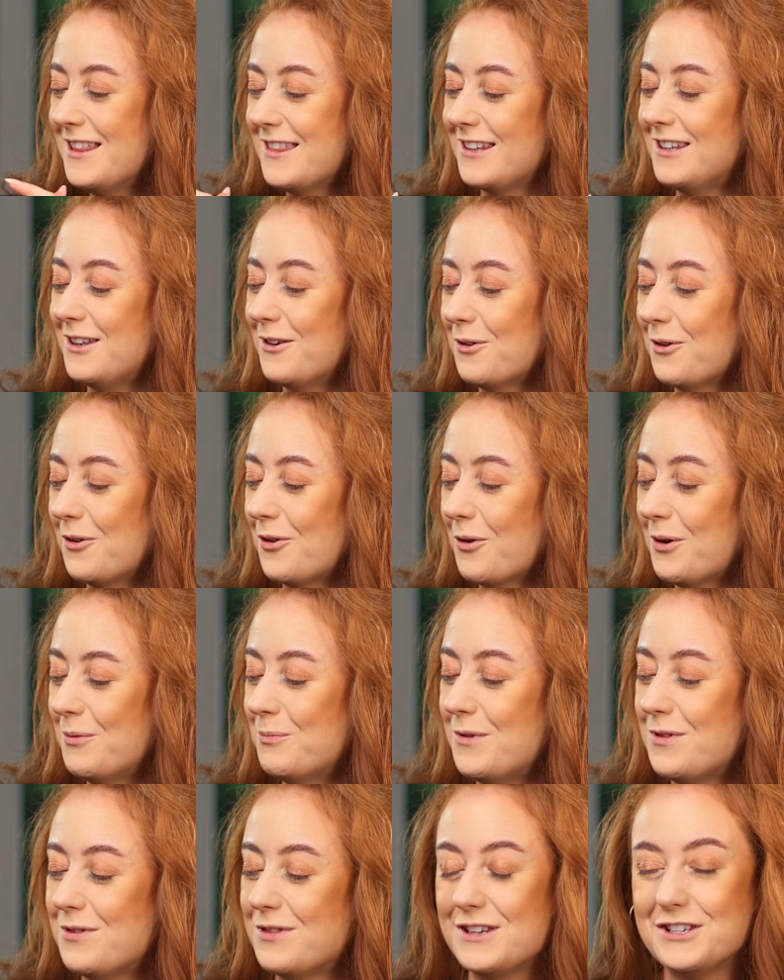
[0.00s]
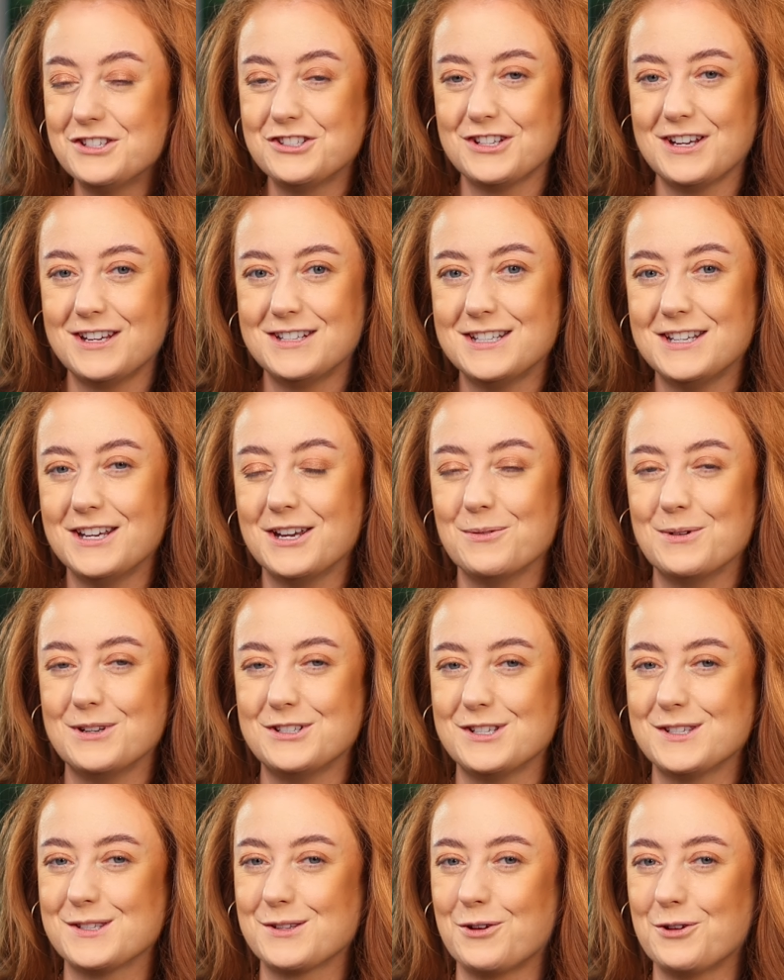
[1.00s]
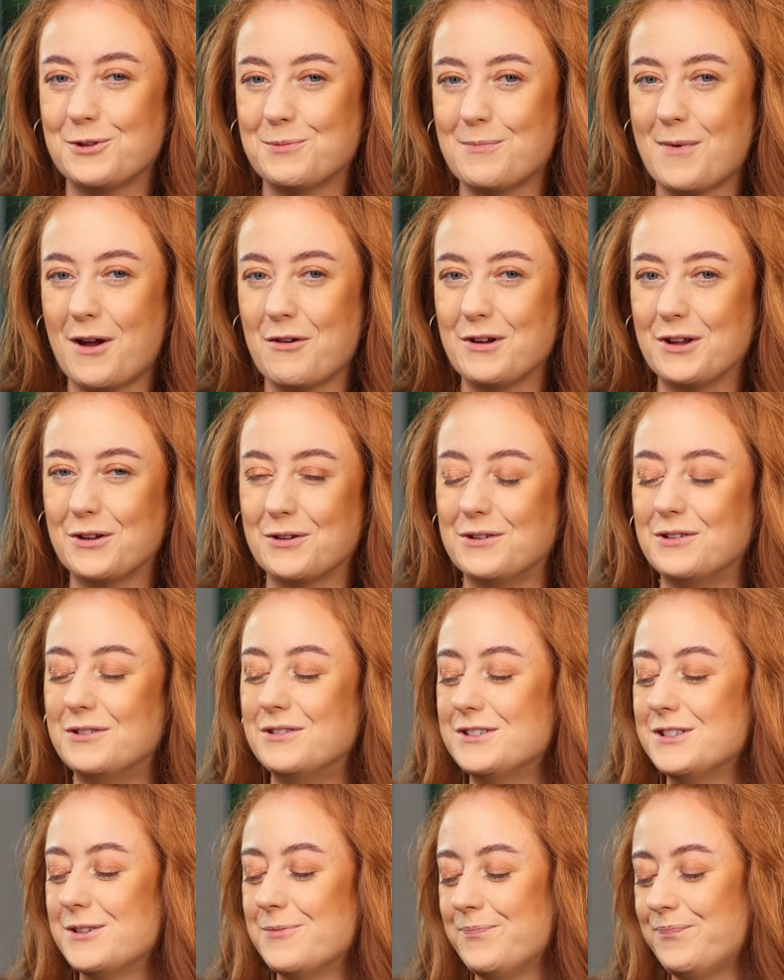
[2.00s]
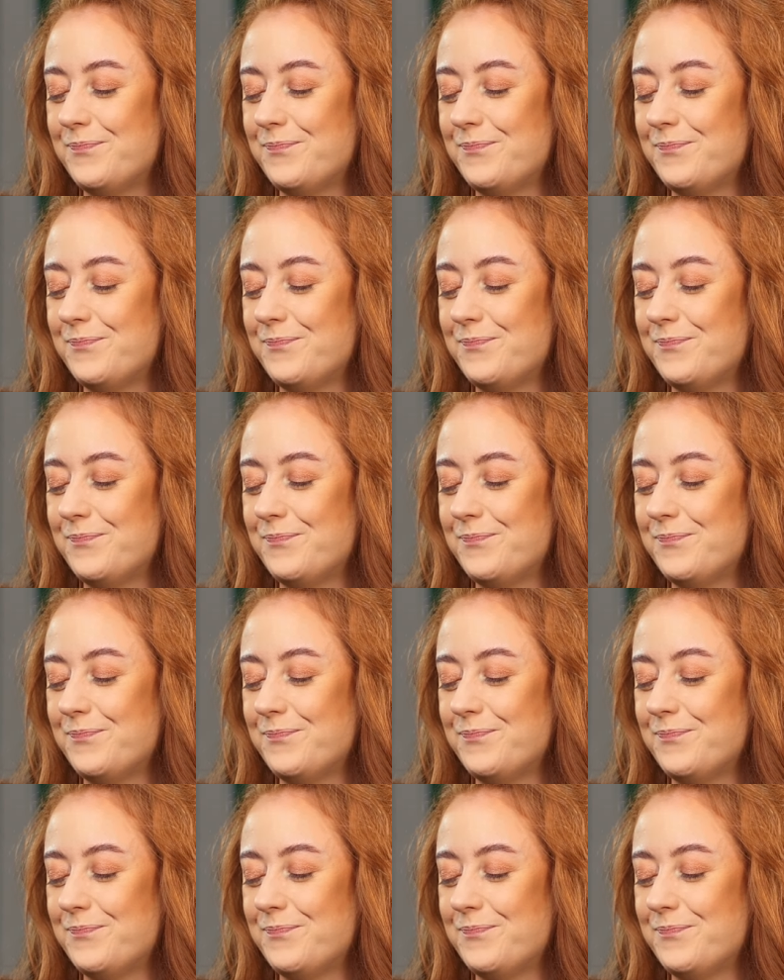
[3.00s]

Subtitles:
then you can go in with this shade here, which is called Marigold.